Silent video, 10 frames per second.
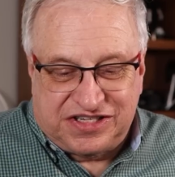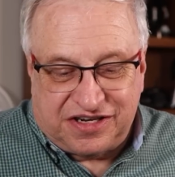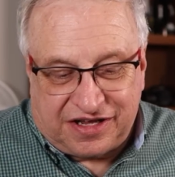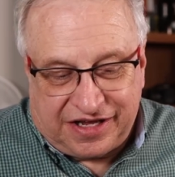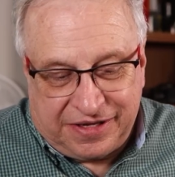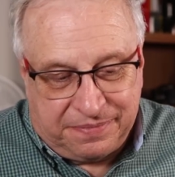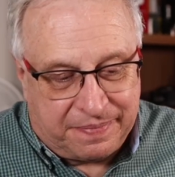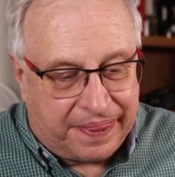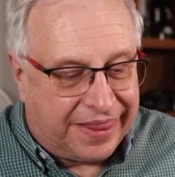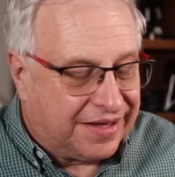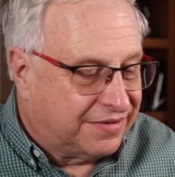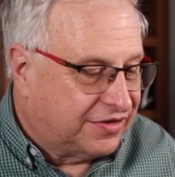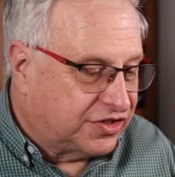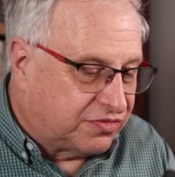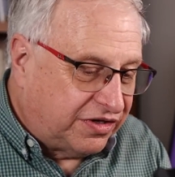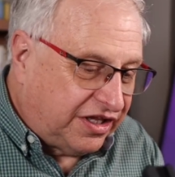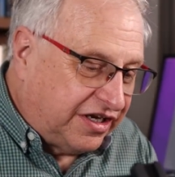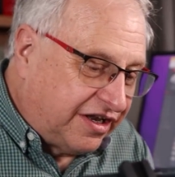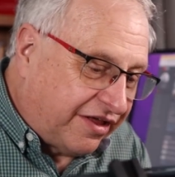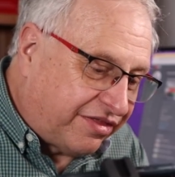today, there's really
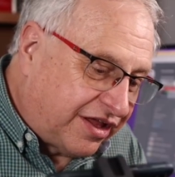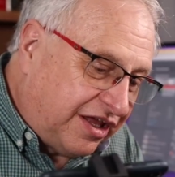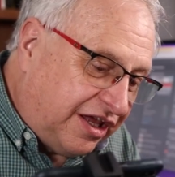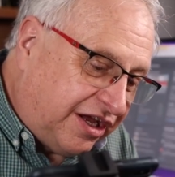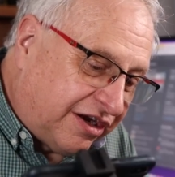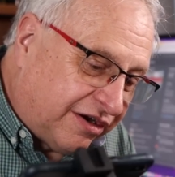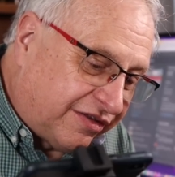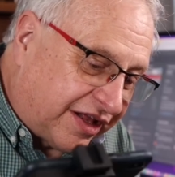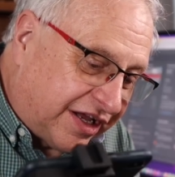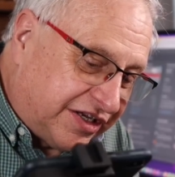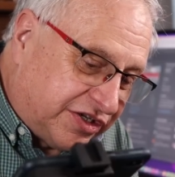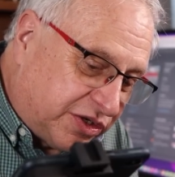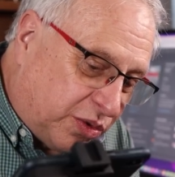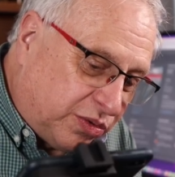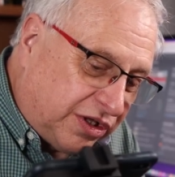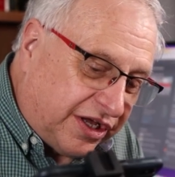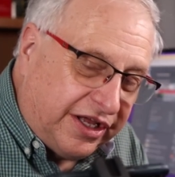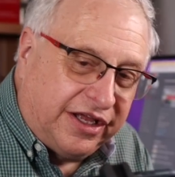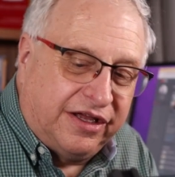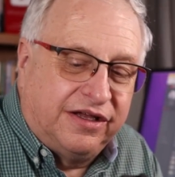nothing here that I don't
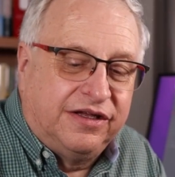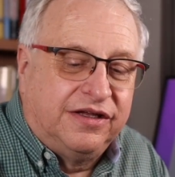like.